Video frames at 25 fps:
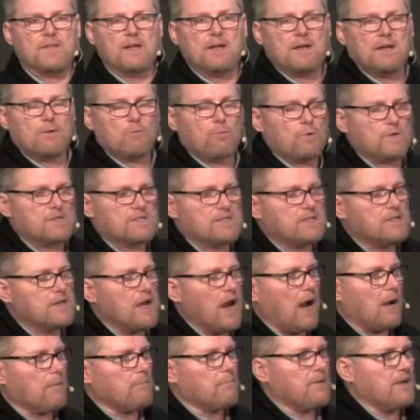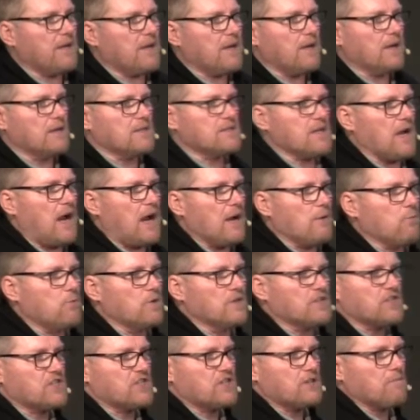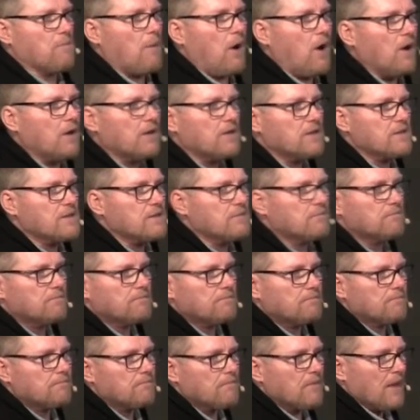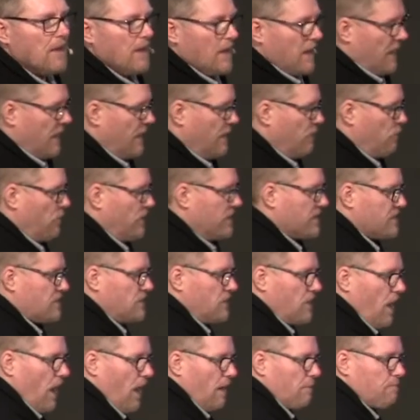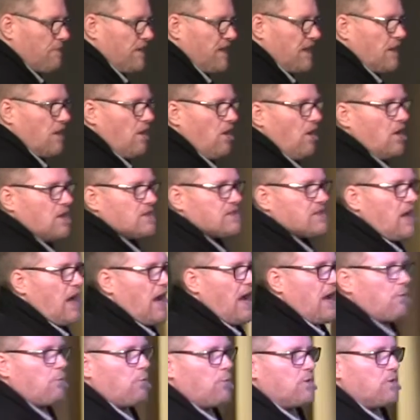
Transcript: that it was not because I was smart it was not because I